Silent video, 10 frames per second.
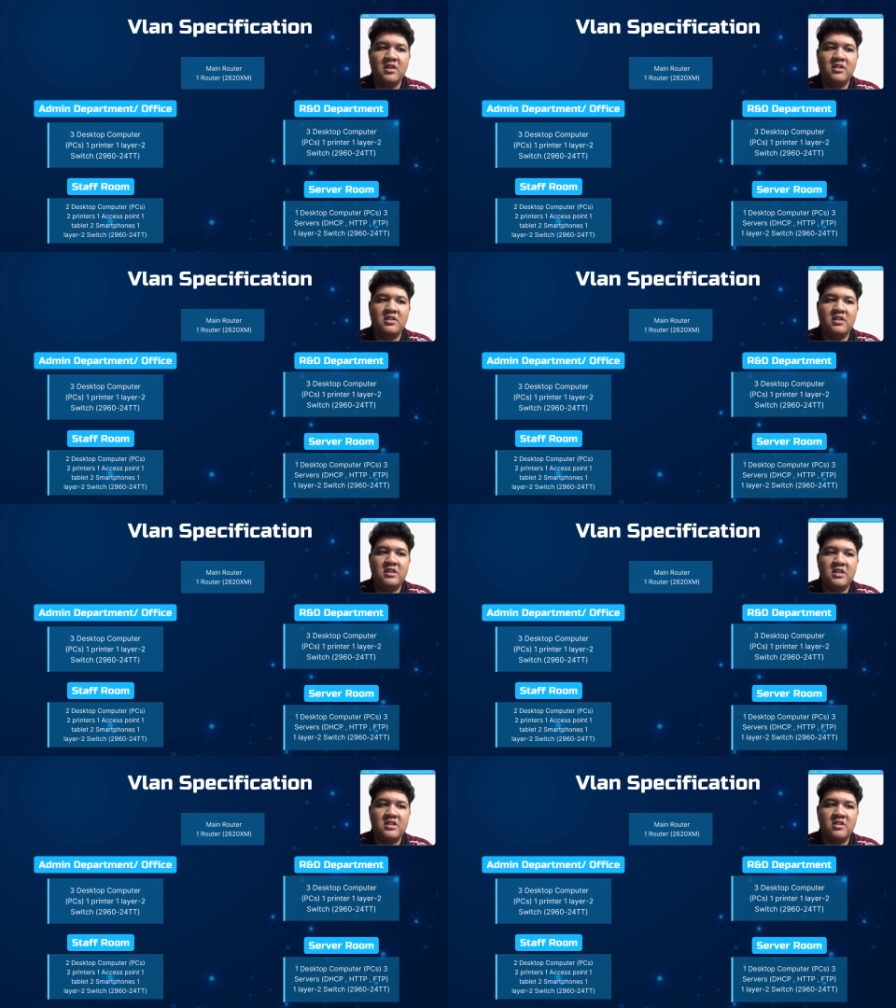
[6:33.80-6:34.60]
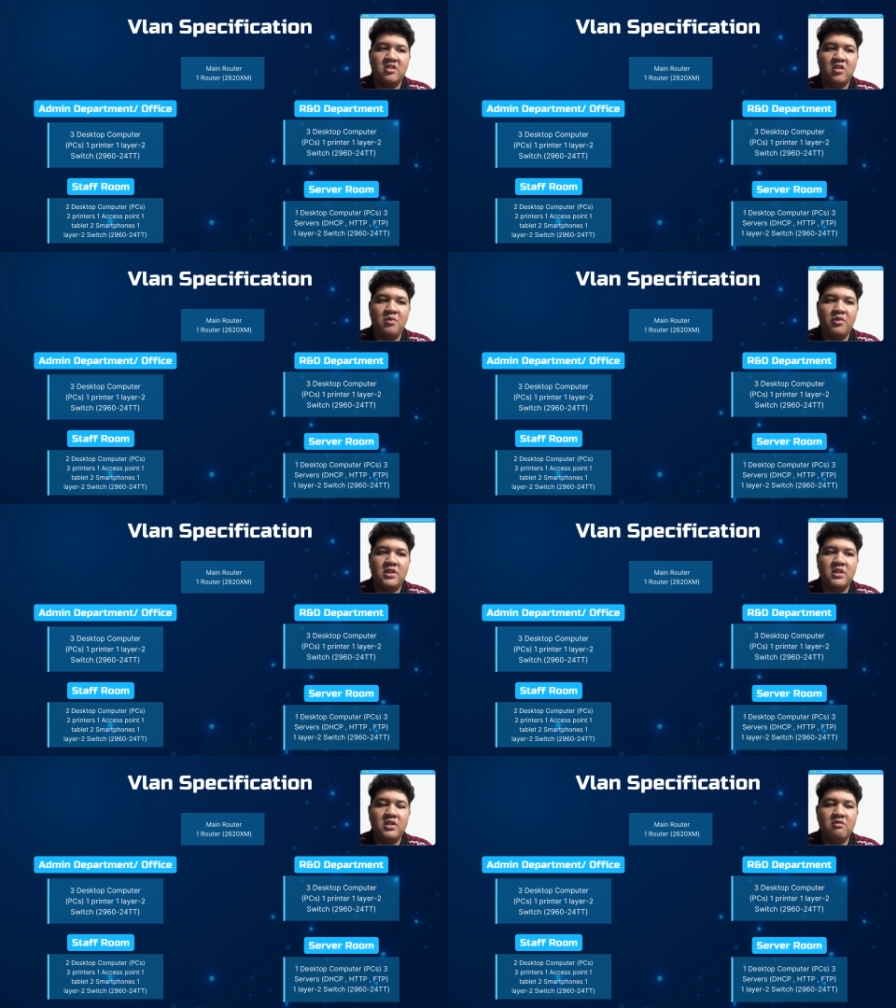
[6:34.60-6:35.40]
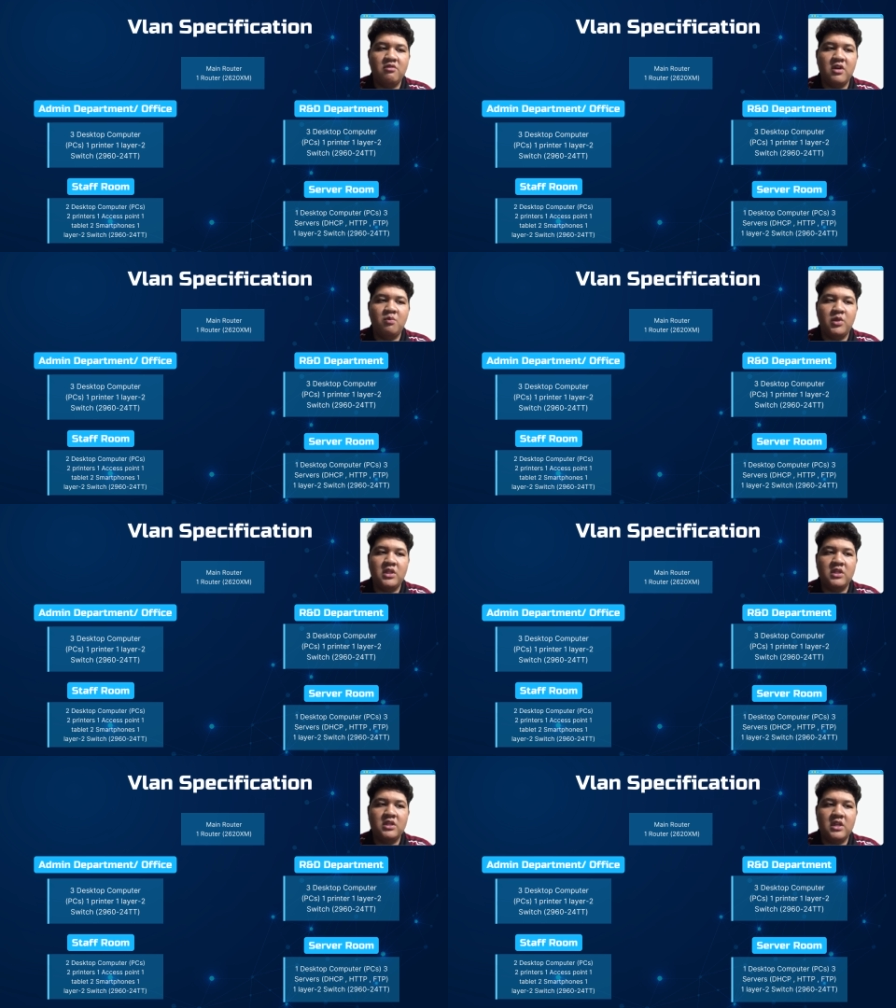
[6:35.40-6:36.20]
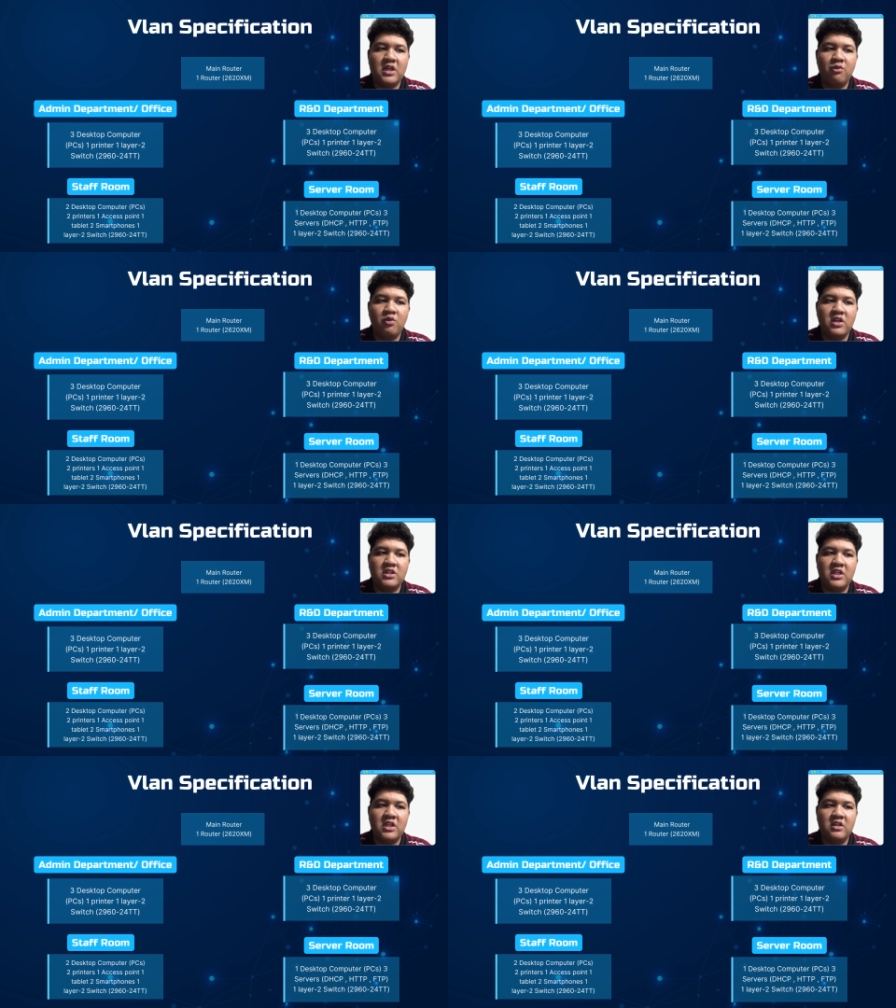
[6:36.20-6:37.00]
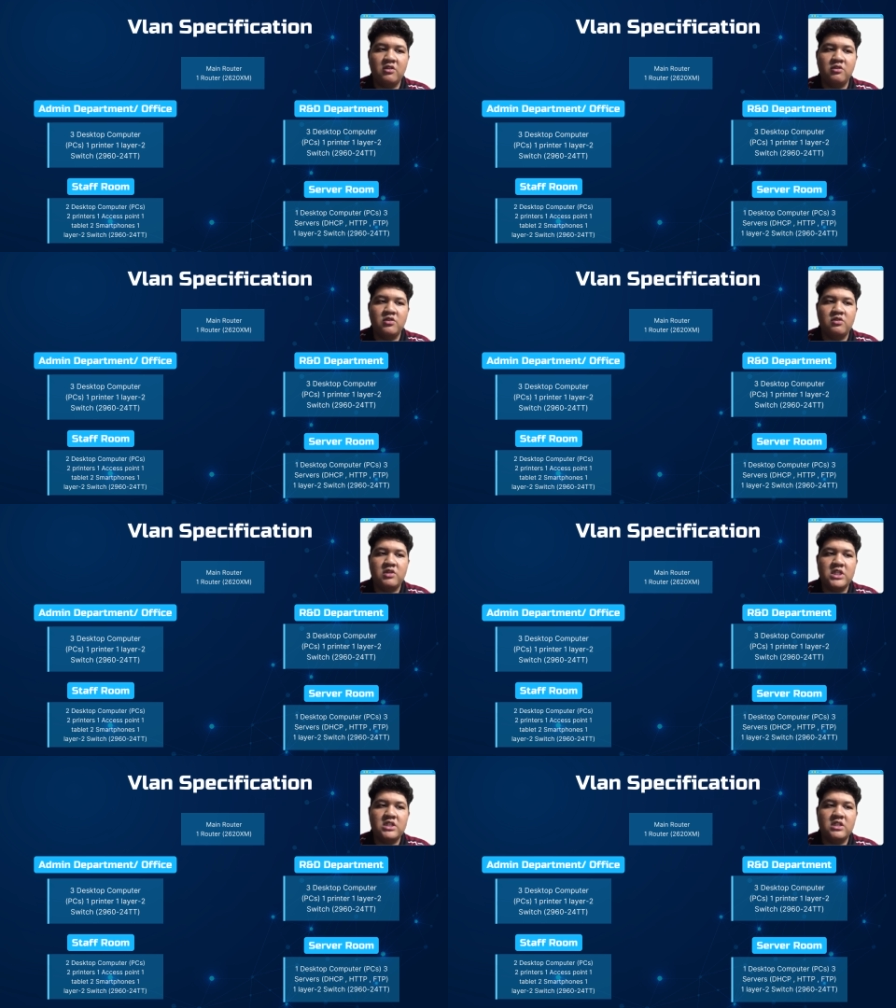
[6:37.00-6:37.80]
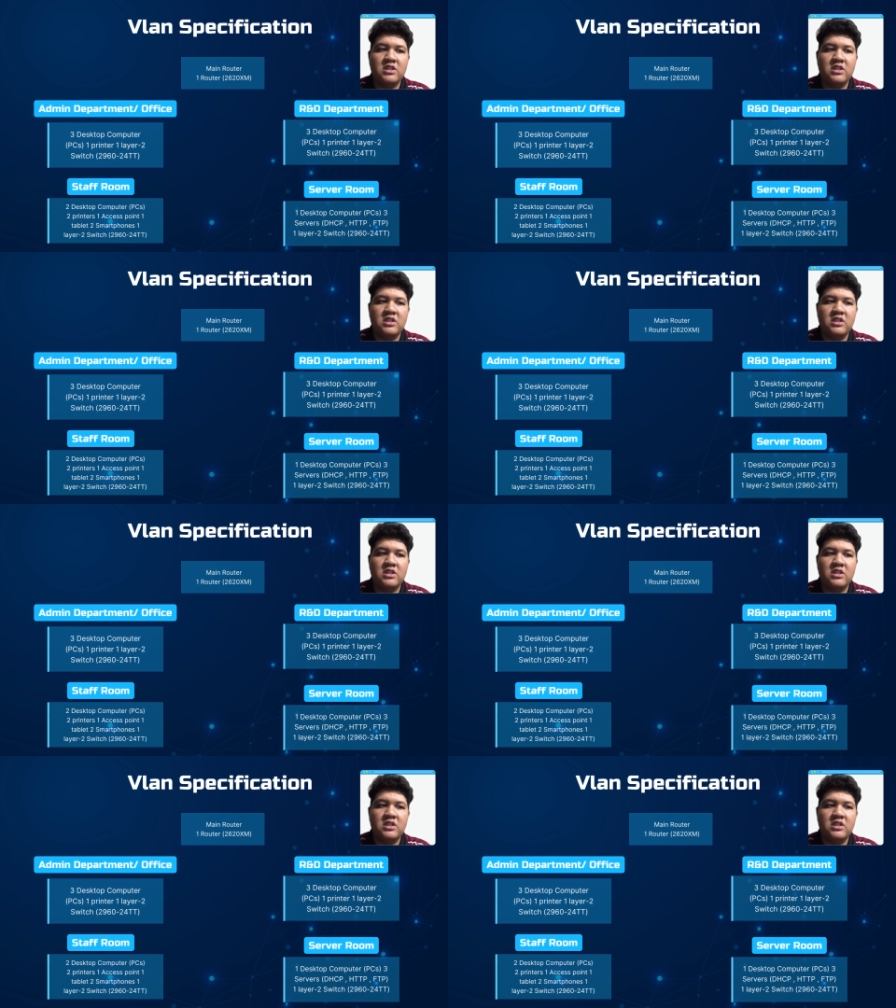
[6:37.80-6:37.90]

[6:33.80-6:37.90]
3 desktop computer, 1 printer and 1 layer 2 switch.